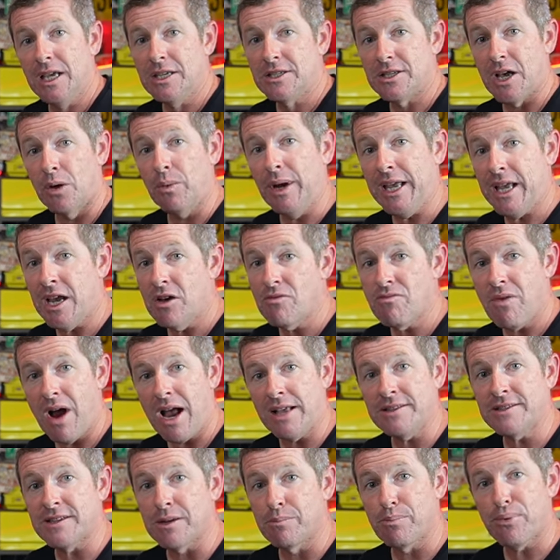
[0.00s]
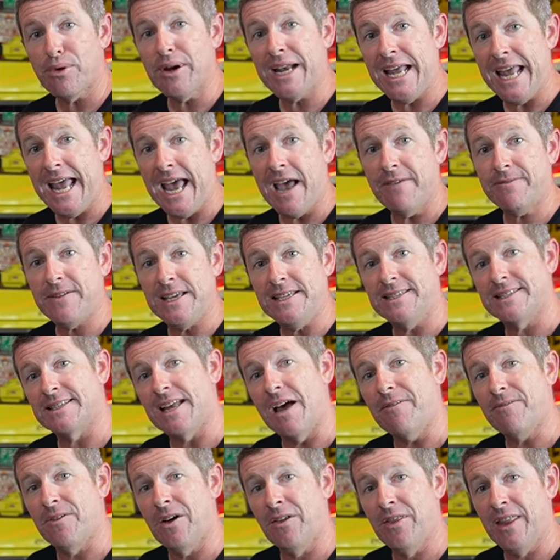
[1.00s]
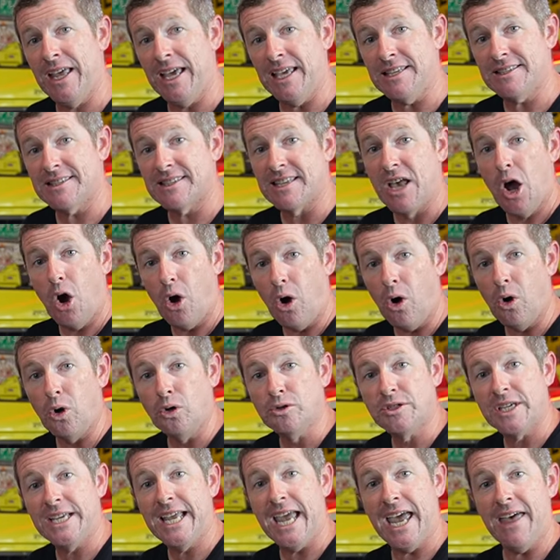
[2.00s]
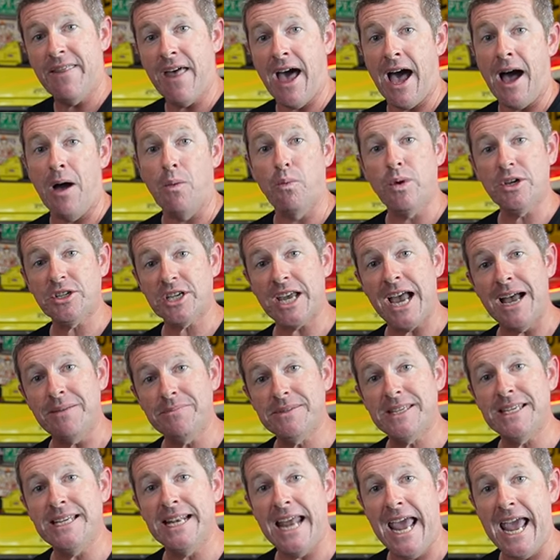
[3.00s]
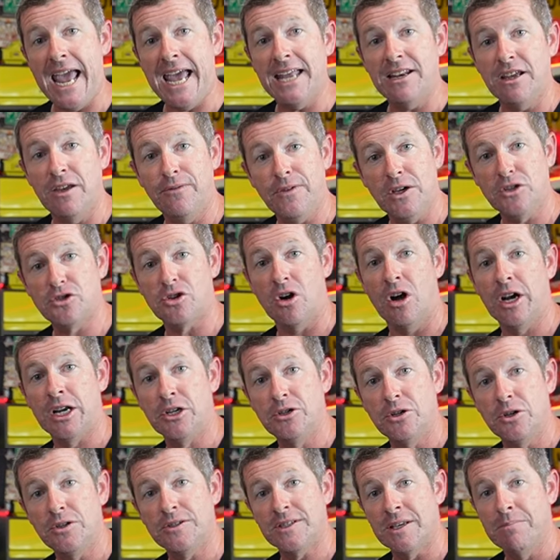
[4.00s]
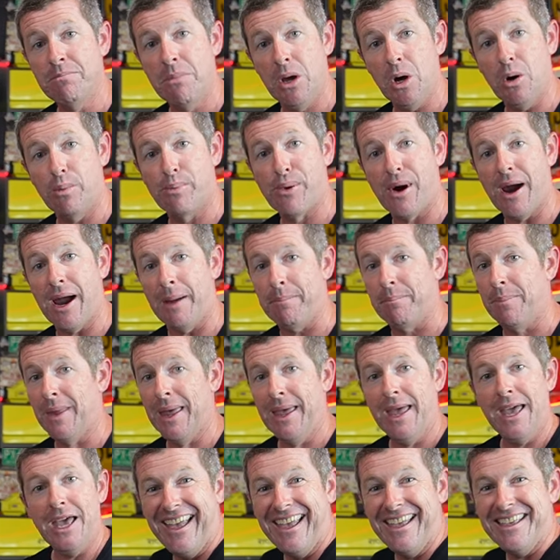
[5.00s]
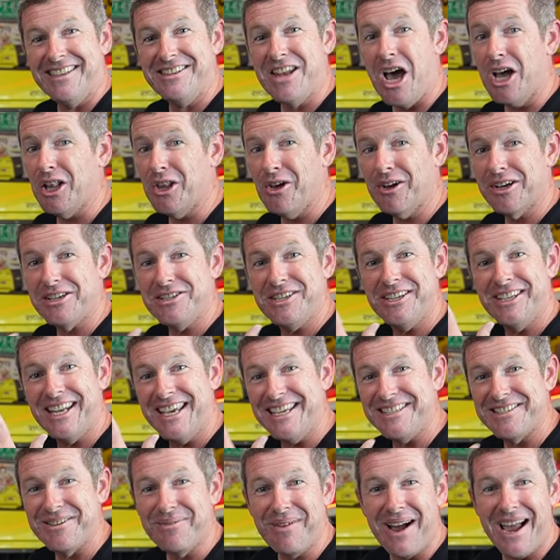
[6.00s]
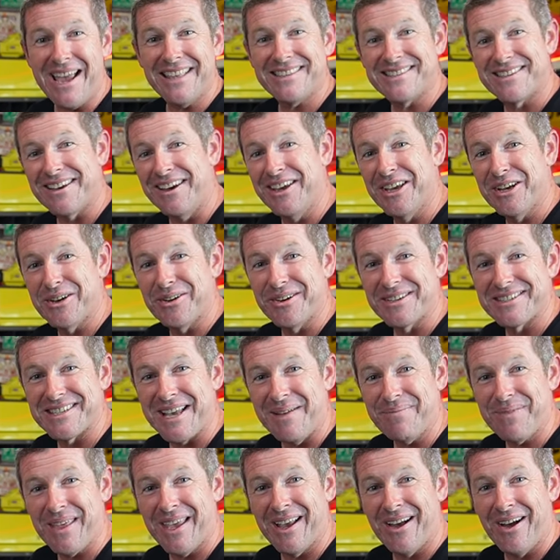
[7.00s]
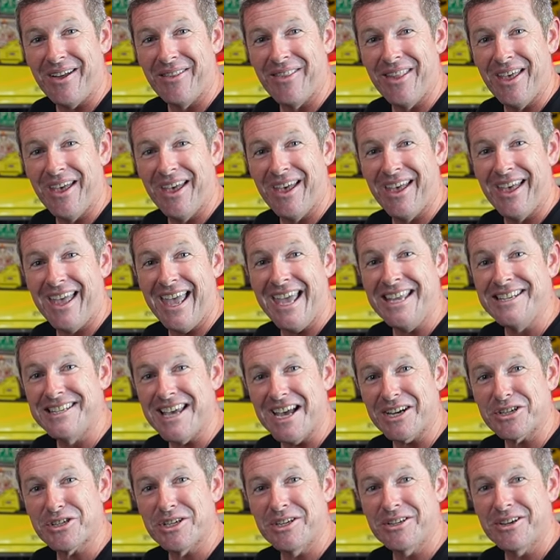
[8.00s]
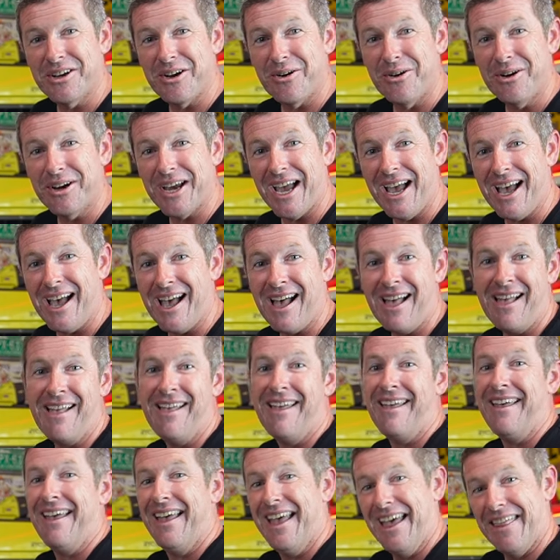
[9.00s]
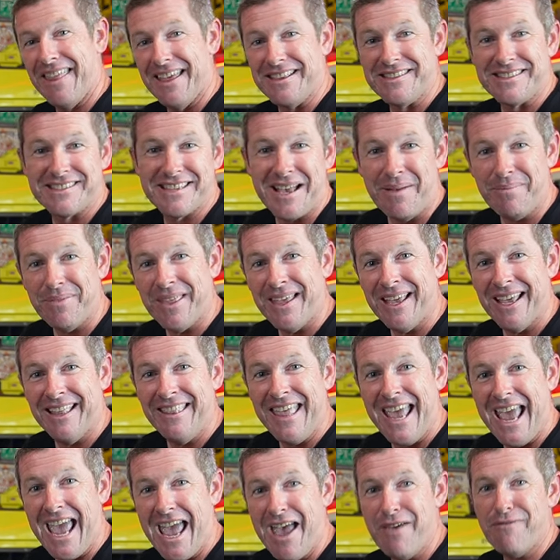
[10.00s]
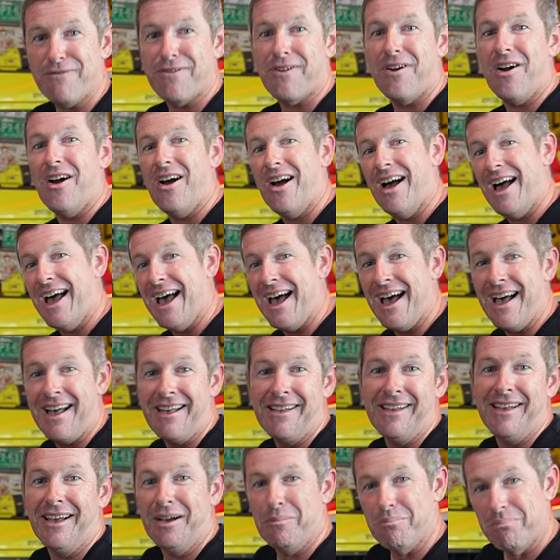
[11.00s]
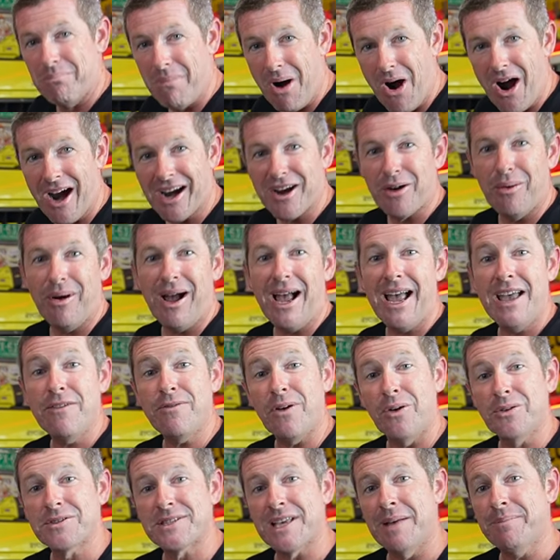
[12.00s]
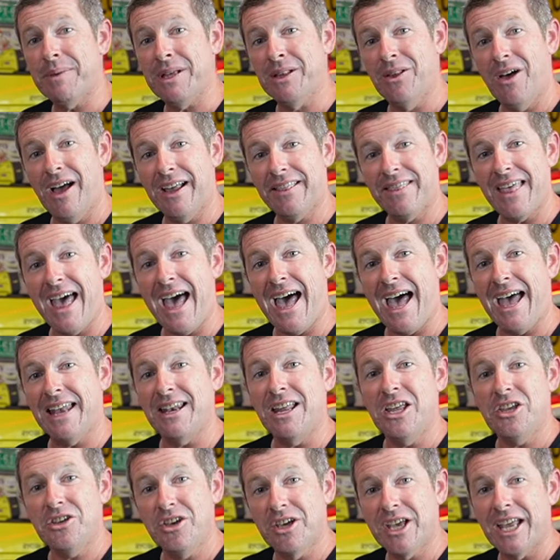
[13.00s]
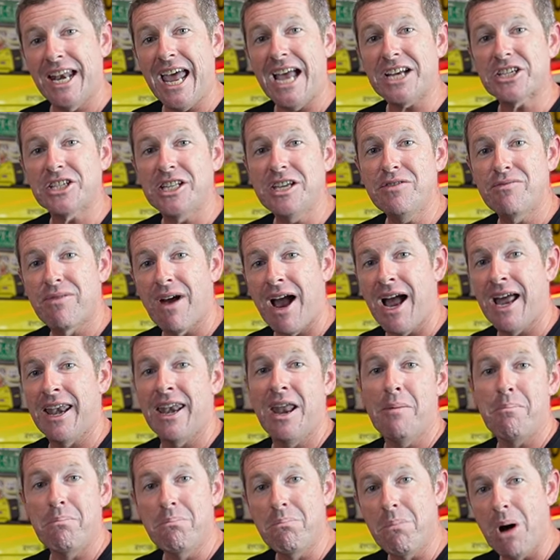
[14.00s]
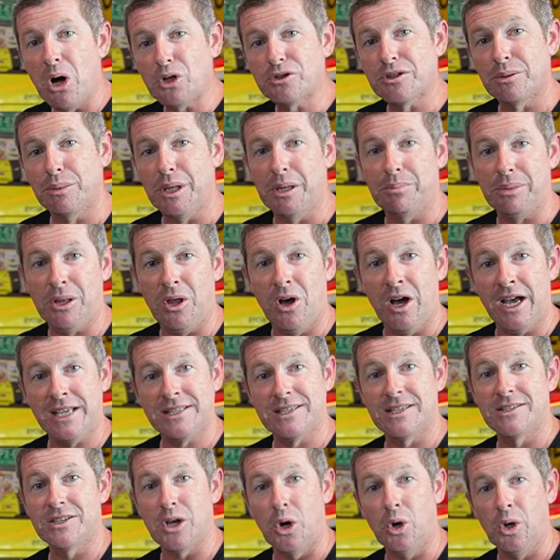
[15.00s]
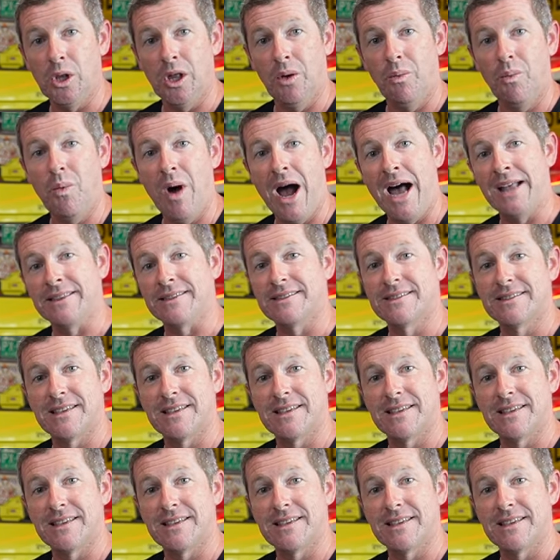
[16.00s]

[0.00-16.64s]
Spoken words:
So we can run some pretty hefty stuff on this all together, which comes in handy if you're trying to do some meal prep. No longer do you need to wait, so you can cook something on the induction cooker, and then something in the air fryer, microwave, or something like that. You can actually run multiple appliances all at once.